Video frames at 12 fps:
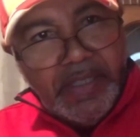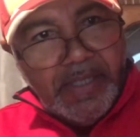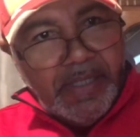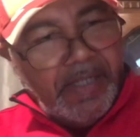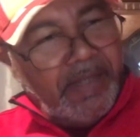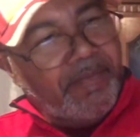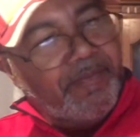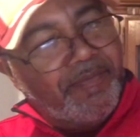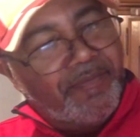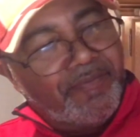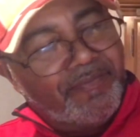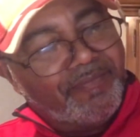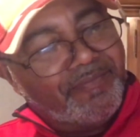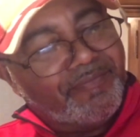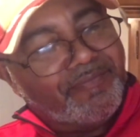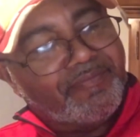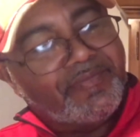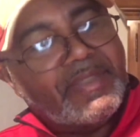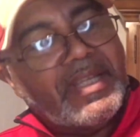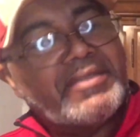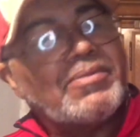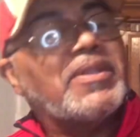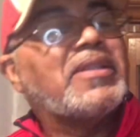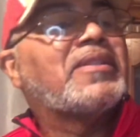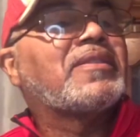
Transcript: Uh, that's what it